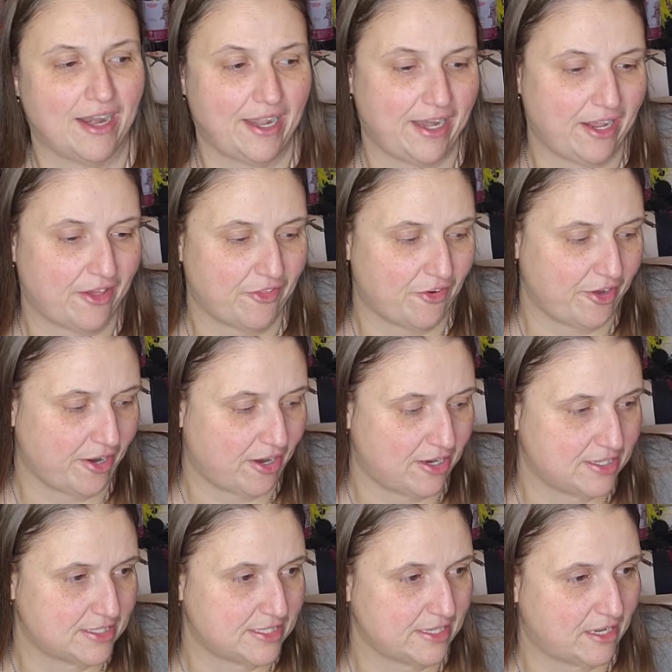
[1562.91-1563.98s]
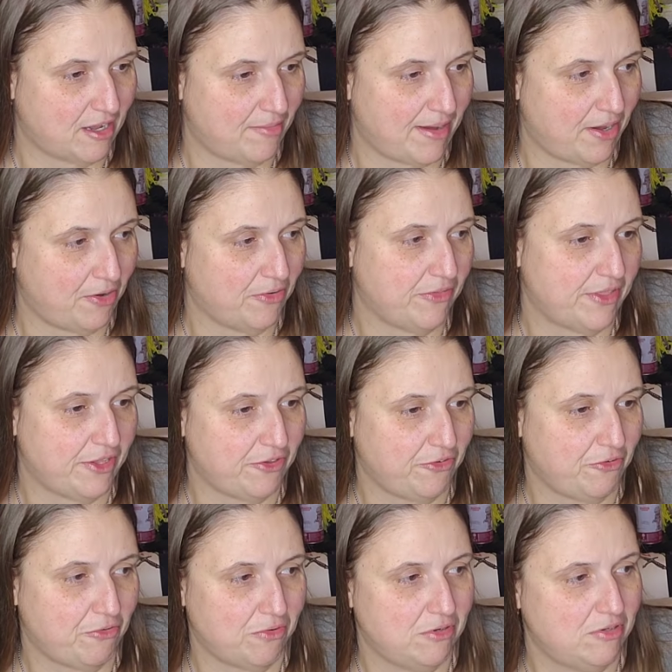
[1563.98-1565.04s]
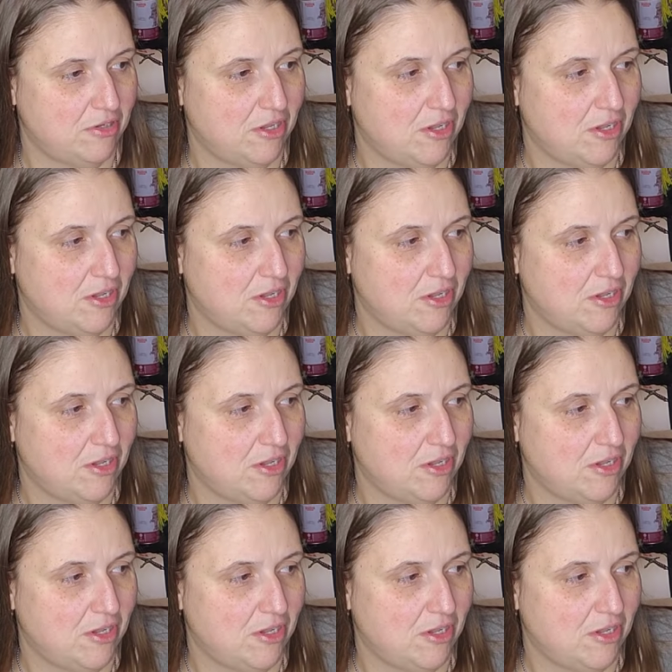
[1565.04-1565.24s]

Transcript: any other yarns that come out that you